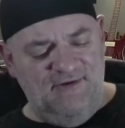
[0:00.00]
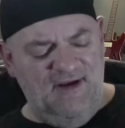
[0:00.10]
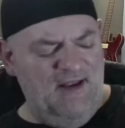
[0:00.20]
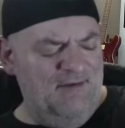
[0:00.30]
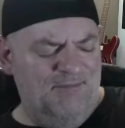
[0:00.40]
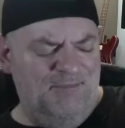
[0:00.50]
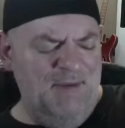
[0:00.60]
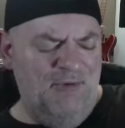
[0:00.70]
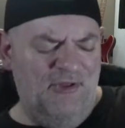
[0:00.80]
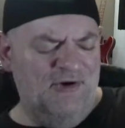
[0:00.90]
Again,
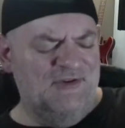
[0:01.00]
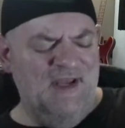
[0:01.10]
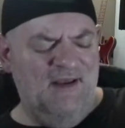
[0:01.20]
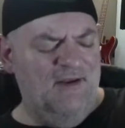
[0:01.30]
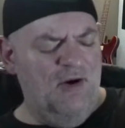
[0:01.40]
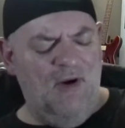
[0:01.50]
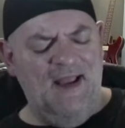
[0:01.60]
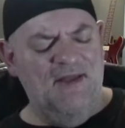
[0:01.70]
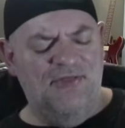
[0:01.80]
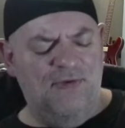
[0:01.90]
people that are saying, I
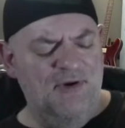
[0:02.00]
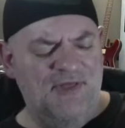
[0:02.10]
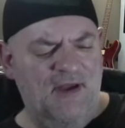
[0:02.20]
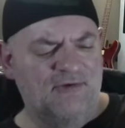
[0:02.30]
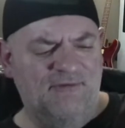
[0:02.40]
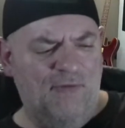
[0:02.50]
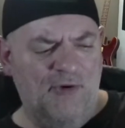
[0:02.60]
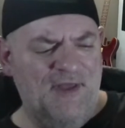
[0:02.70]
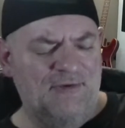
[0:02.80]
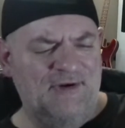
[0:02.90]
get $3,000,
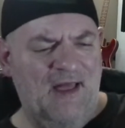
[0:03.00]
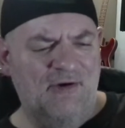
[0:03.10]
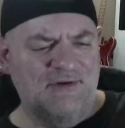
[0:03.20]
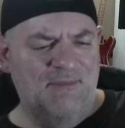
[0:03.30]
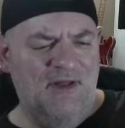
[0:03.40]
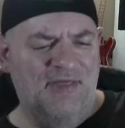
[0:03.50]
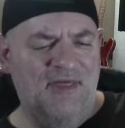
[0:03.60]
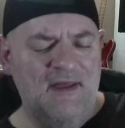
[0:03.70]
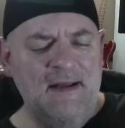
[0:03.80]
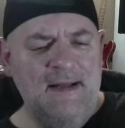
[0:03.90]
$4,000 a month
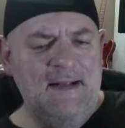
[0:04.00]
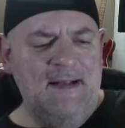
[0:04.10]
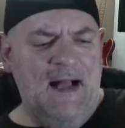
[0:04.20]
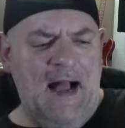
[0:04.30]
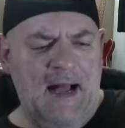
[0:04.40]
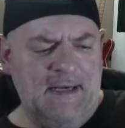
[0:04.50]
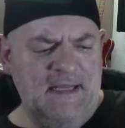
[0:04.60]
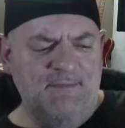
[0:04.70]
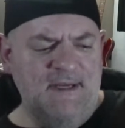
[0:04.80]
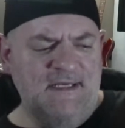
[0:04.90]
on
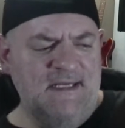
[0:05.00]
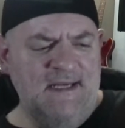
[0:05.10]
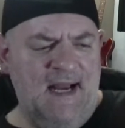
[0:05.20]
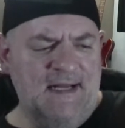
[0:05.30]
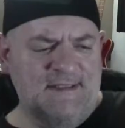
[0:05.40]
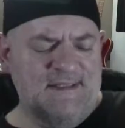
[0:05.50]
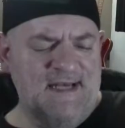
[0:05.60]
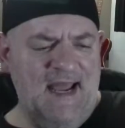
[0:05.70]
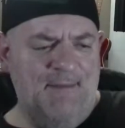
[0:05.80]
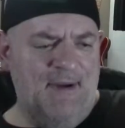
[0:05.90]
EBT, on
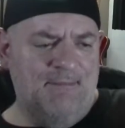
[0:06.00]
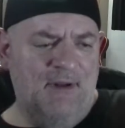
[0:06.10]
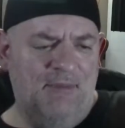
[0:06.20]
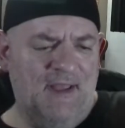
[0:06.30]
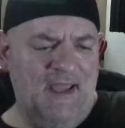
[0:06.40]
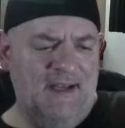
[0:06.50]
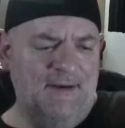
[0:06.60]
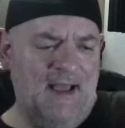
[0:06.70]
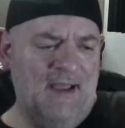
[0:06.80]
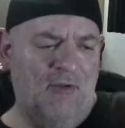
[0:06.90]
SNAP, on public aid.
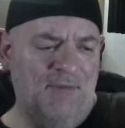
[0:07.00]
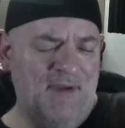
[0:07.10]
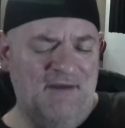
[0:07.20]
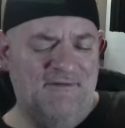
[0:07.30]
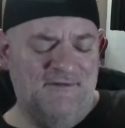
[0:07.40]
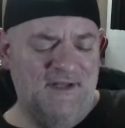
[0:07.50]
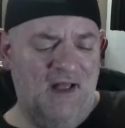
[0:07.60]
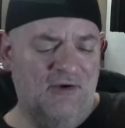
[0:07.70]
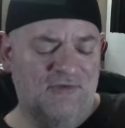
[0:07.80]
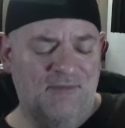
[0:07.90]
I only pay
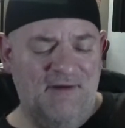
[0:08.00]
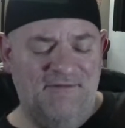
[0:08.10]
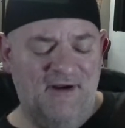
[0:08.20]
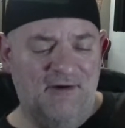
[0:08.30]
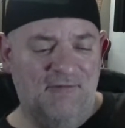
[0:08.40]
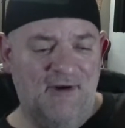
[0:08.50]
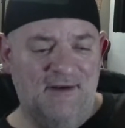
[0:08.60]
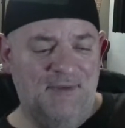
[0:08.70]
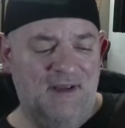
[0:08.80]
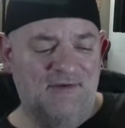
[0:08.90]
$50 for my fucking
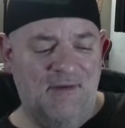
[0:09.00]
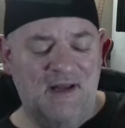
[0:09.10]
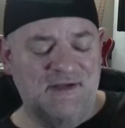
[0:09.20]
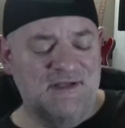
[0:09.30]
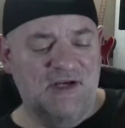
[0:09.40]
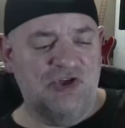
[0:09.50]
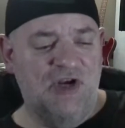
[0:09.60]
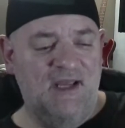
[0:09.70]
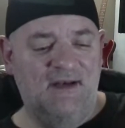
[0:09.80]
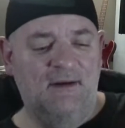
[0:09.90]
rent because I'm on Section 8.